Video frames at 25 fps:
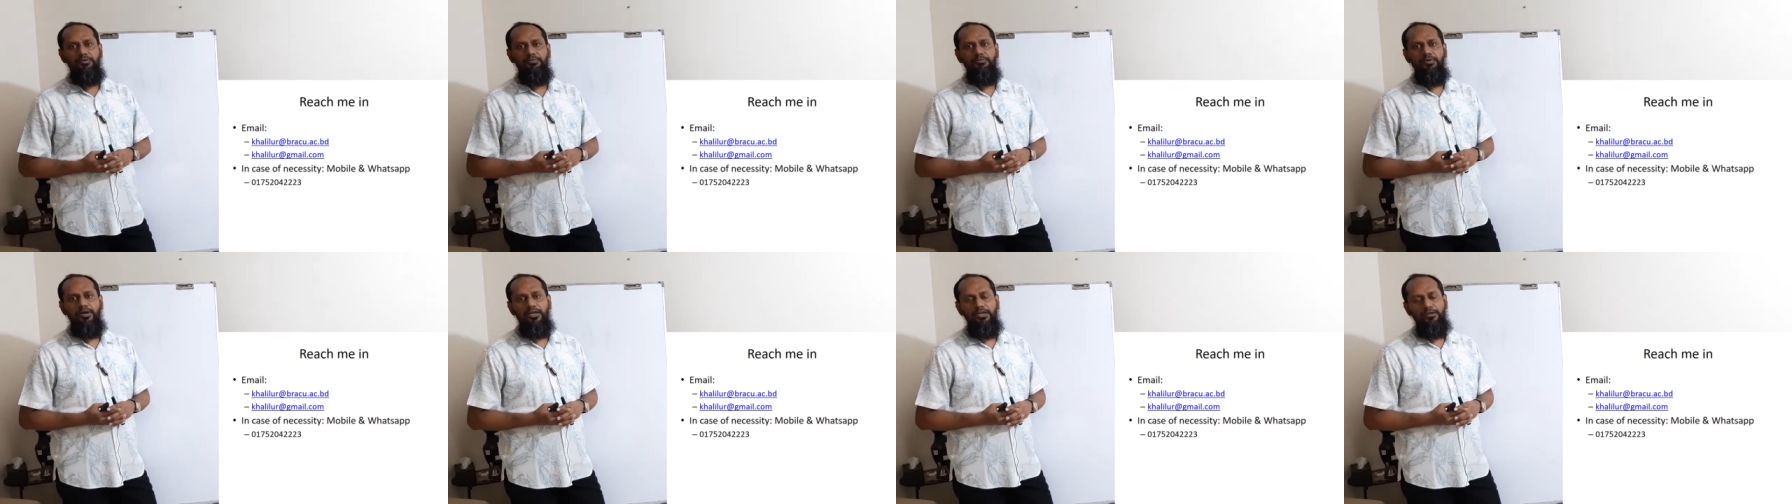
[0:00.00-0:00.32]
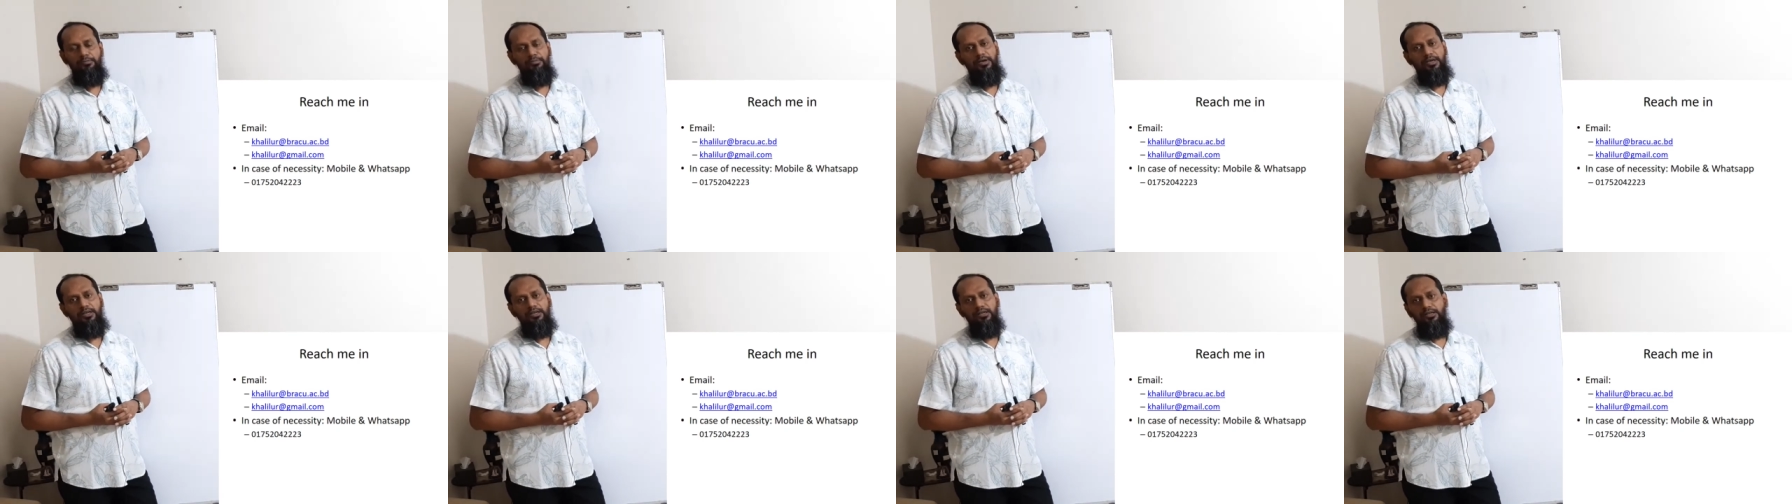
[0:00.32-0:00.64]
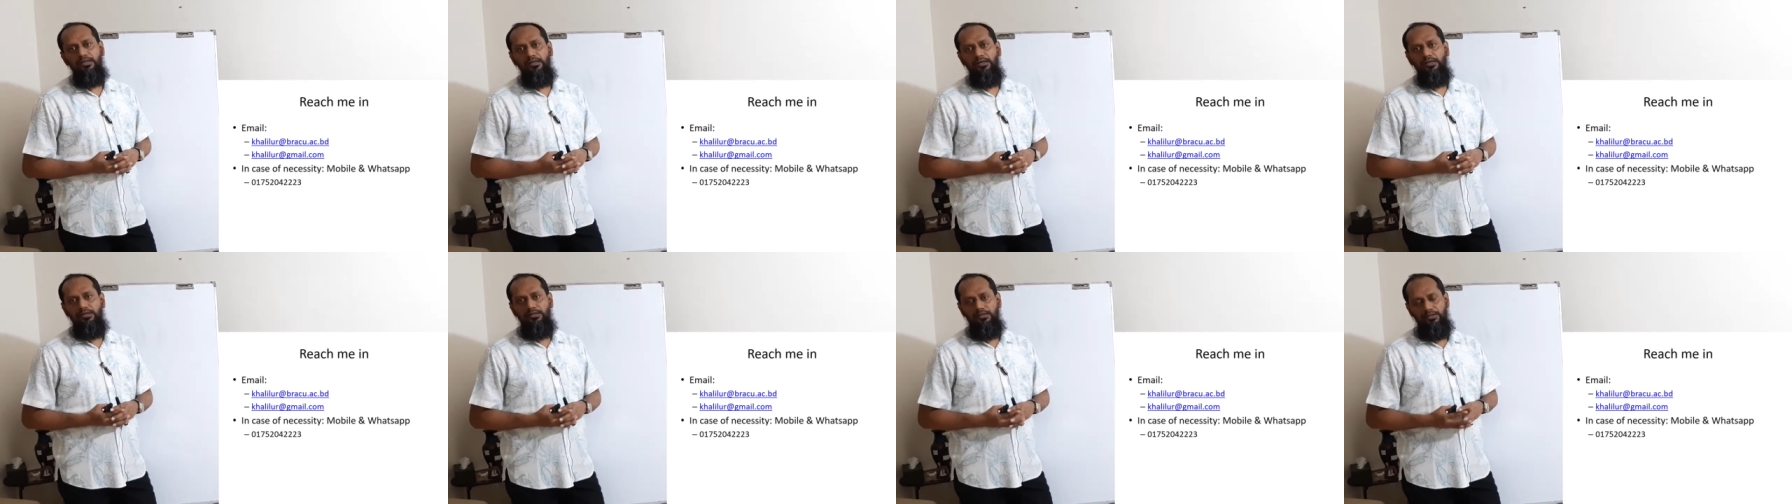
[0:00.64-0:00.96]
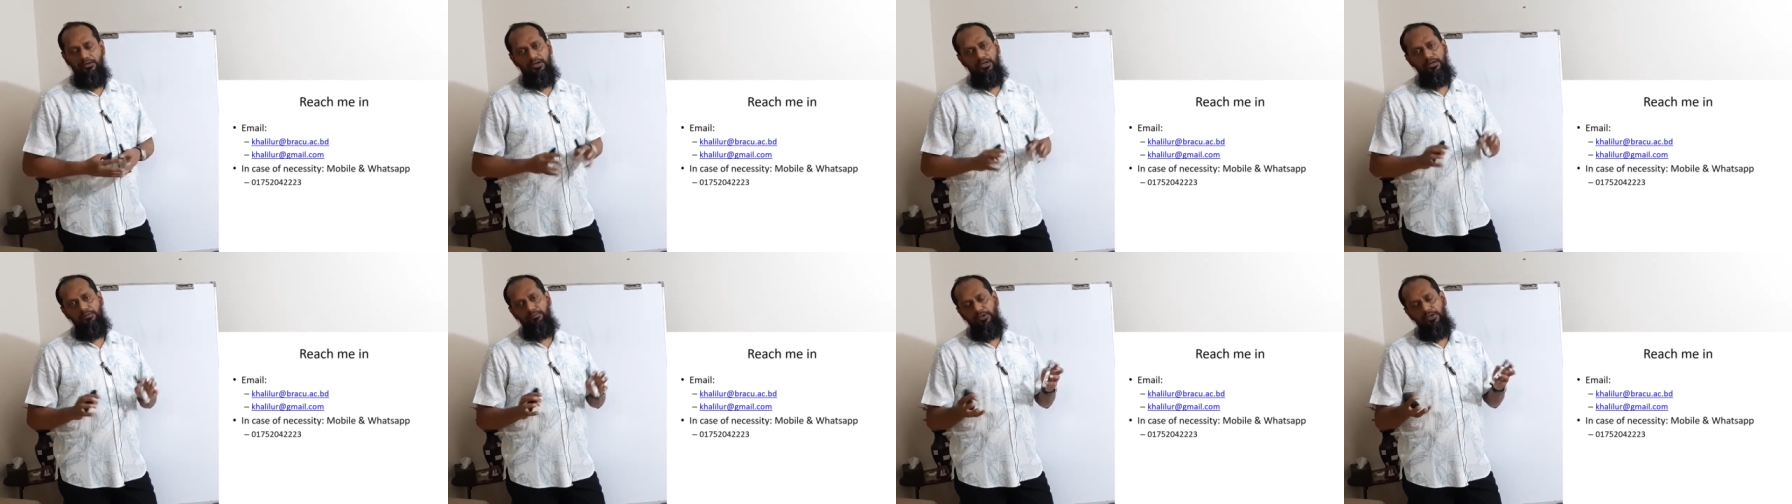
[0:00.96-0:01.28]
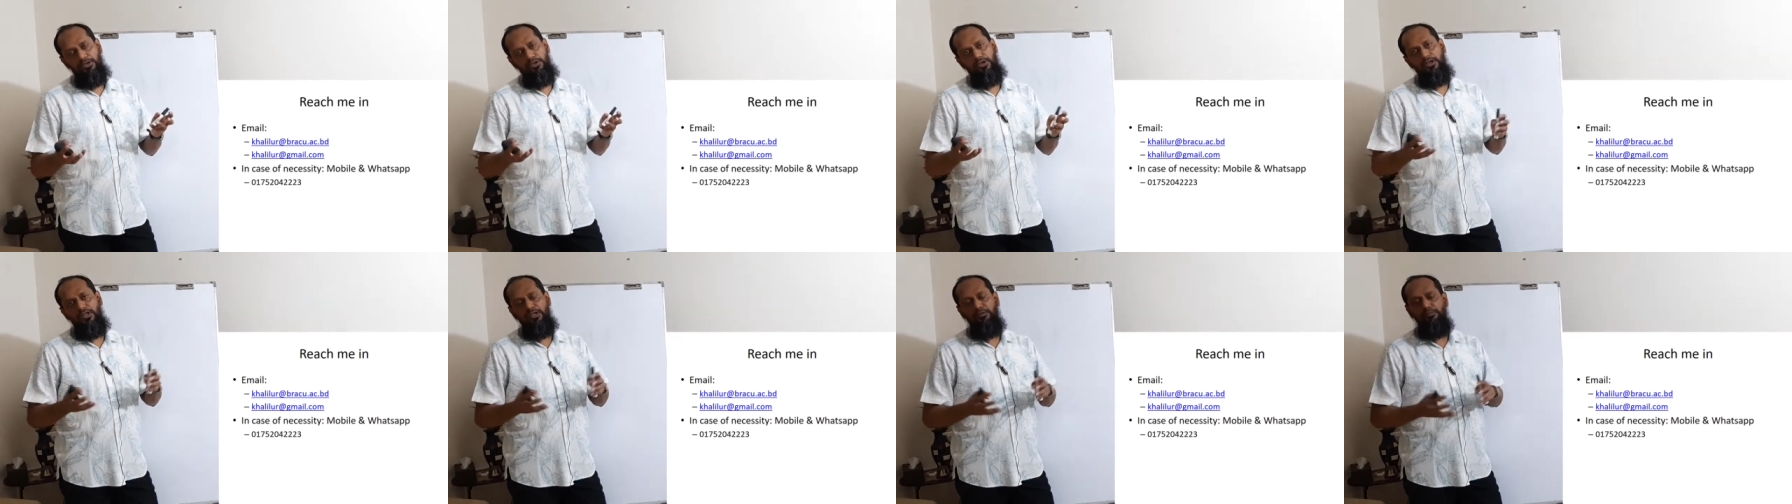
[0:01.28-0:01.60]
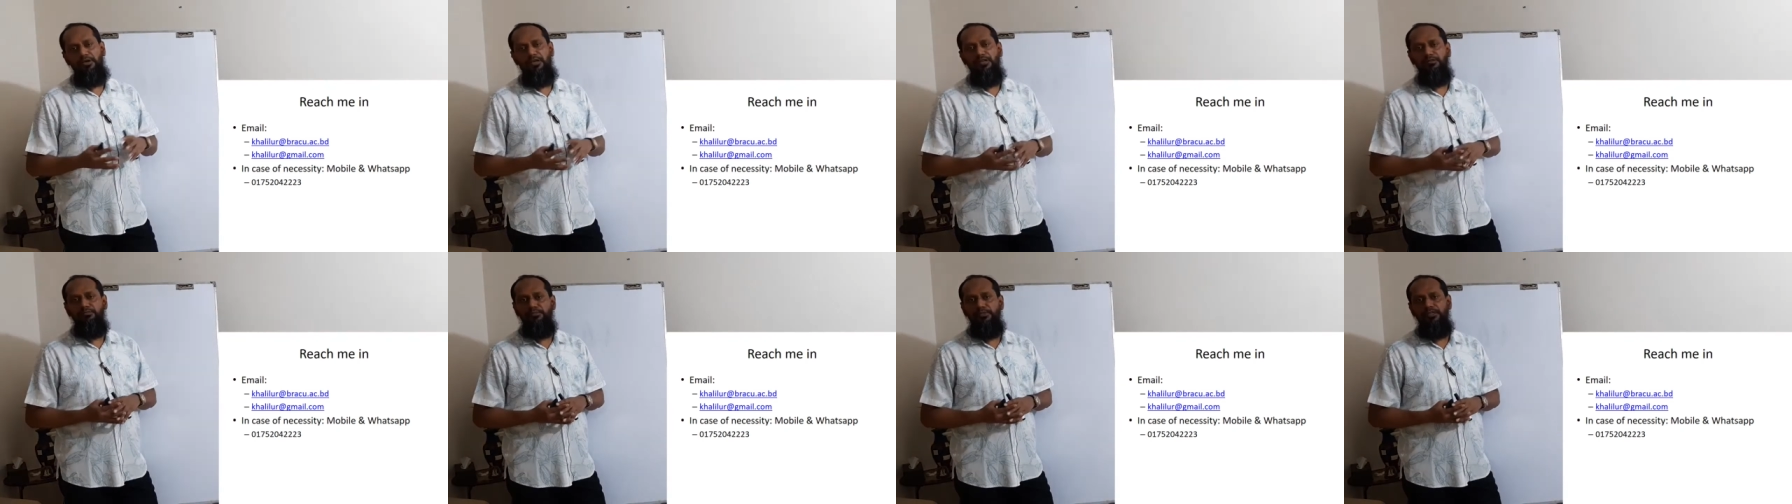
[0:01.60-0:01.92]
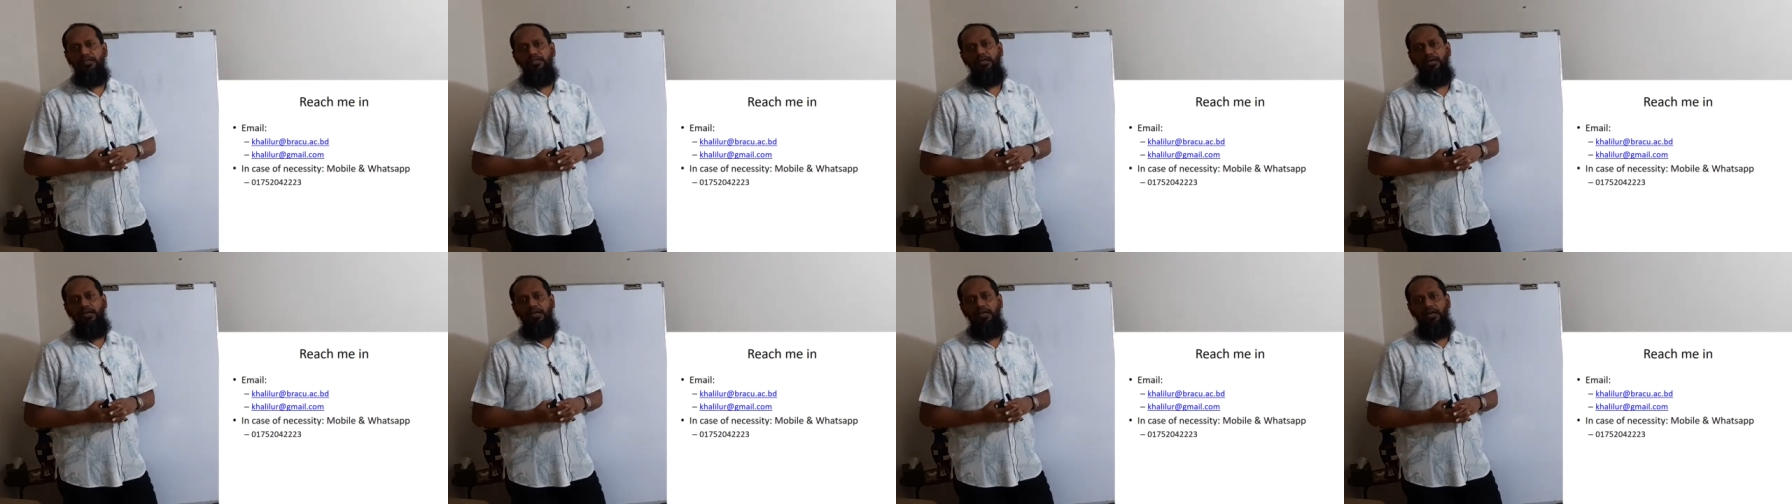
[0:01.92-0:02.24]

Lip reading: by email. You can email me.